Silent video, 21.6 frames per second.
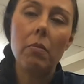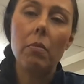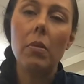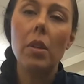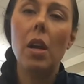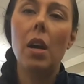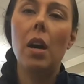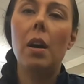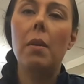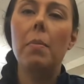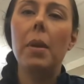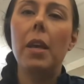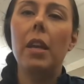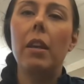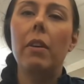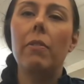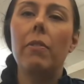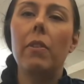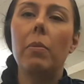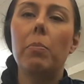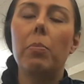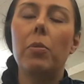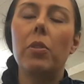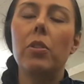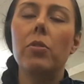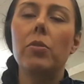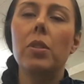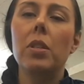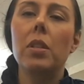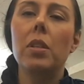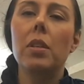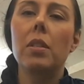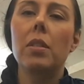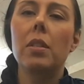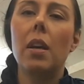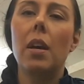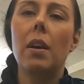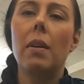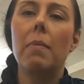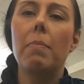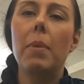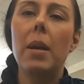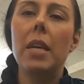And if it produces
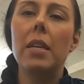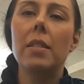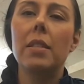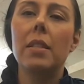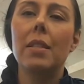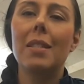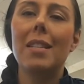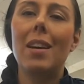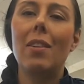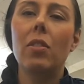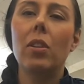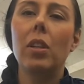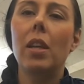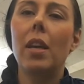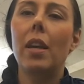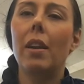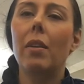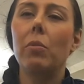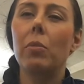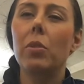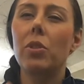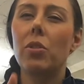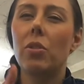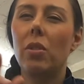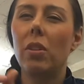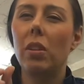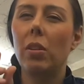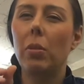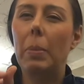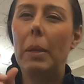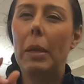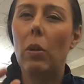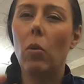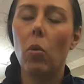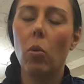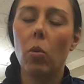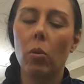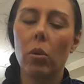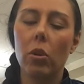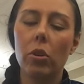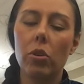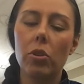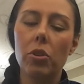a base, it's alkaline, it will turn a little bit
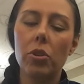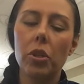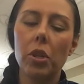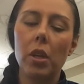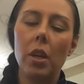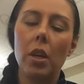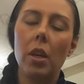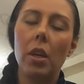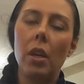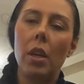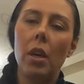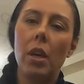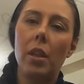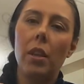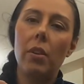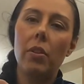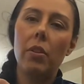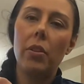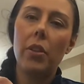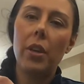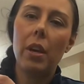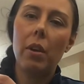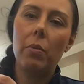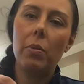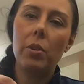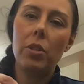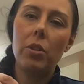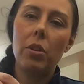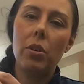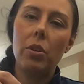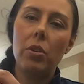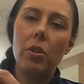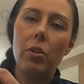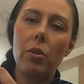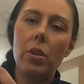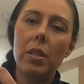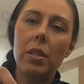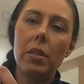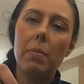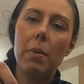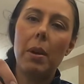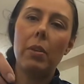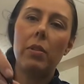orange. The other thing I want you to notice
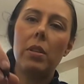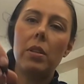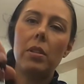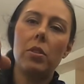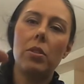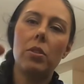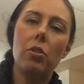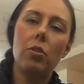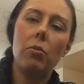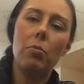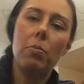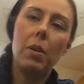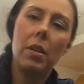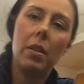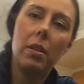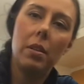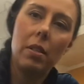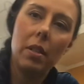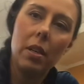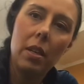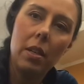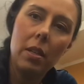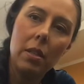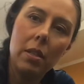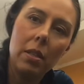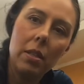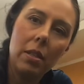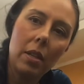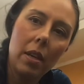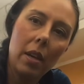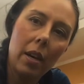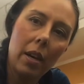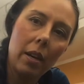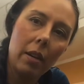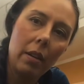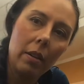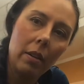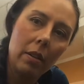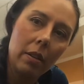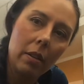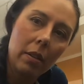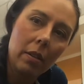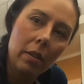about this tube is inside,
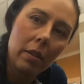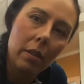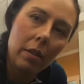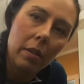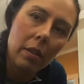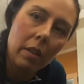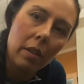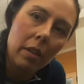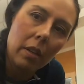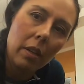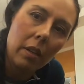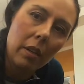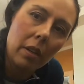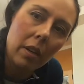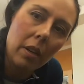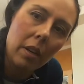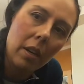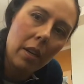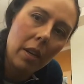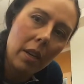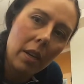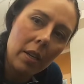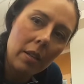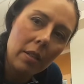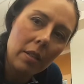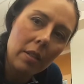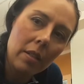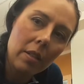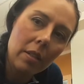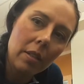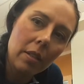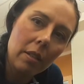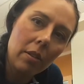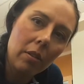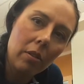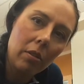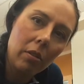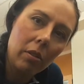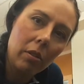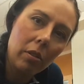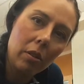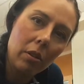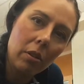get nice and
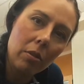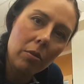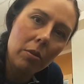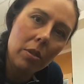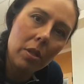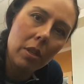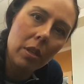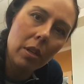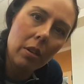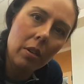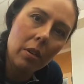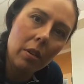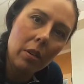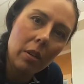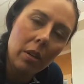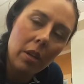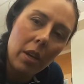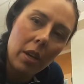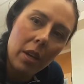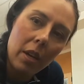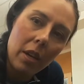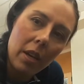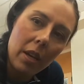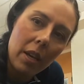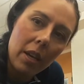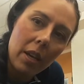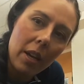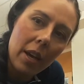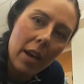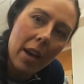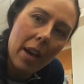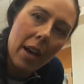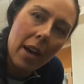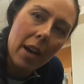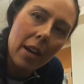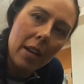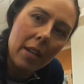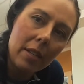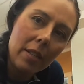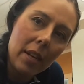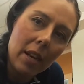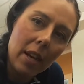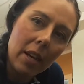close here, it
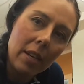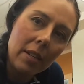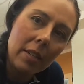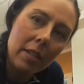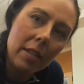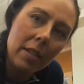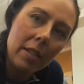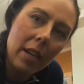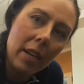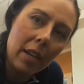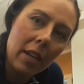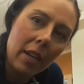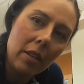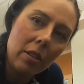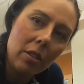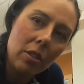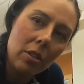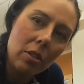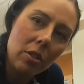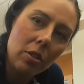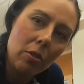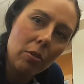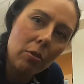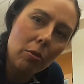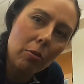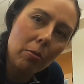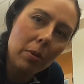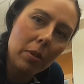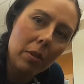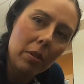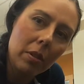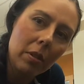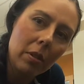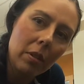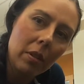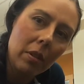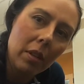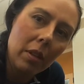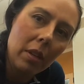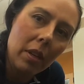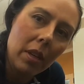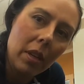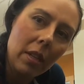has a second tube
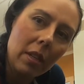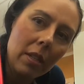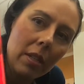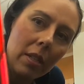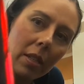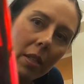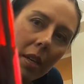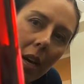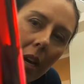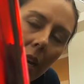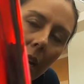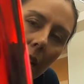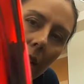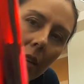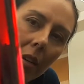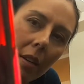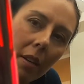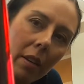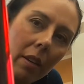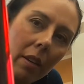inside